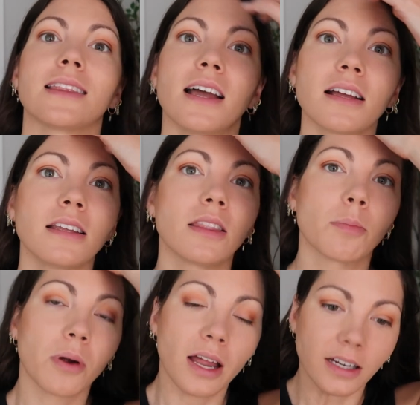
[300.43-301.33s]
Luckily, the
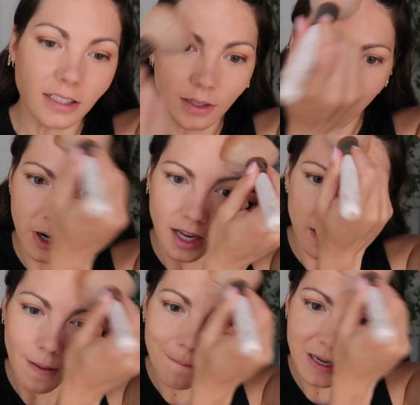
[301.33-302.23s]
product didn't
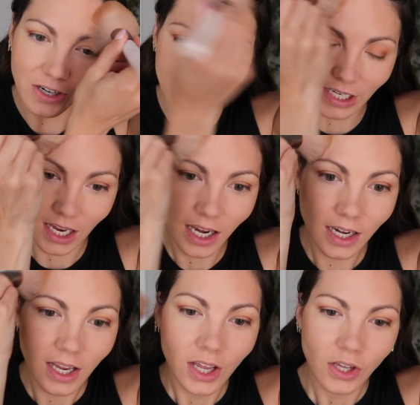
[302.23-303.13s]
break. The mirror
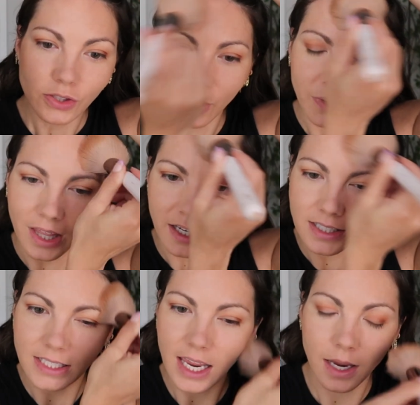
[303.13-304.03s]
did. So we
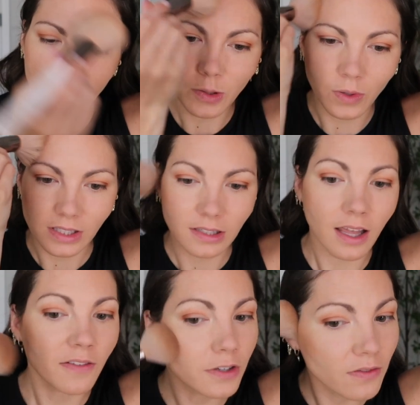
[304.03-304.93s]
like taped what's
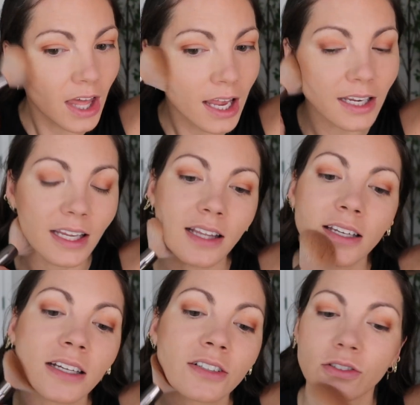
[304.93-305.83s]
left of that in
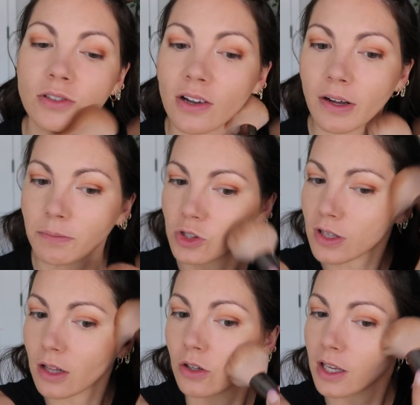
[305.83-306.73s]
here. So now I'm just
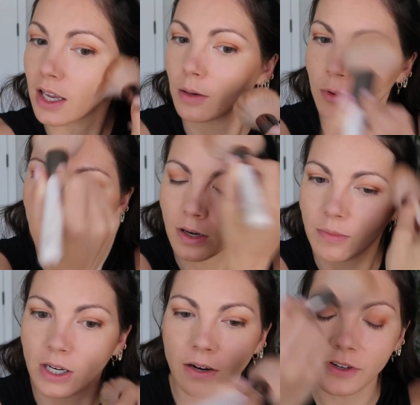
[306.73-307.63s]
like looking at a broken
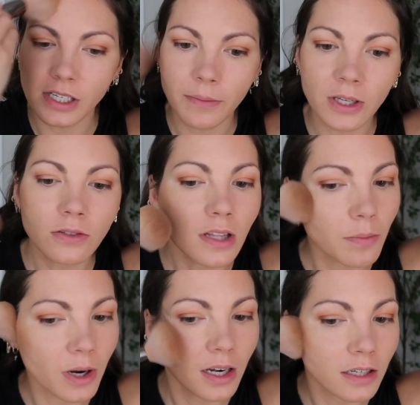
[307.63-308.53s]
mirror every time I use that
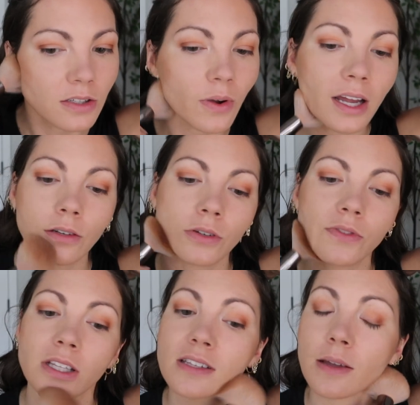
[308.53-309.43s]
product. So I don't know if
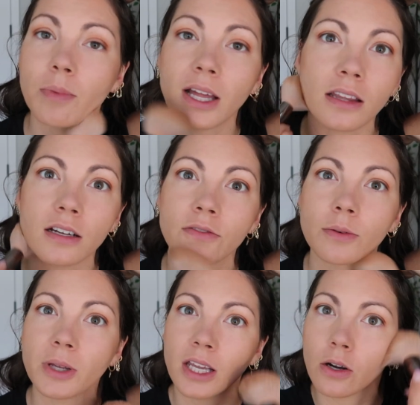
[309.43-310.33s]
that's like bad luck for
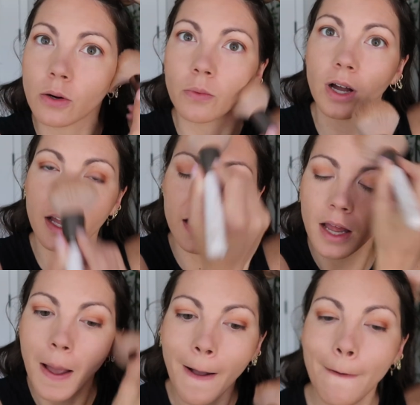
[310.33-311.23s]
me or what,
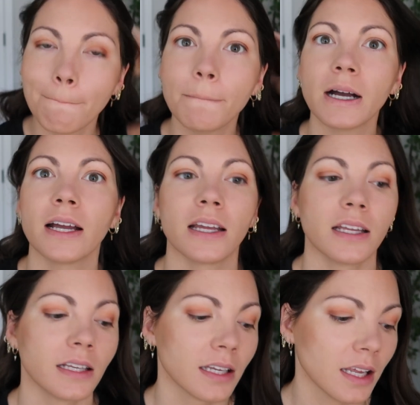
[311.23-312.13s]
but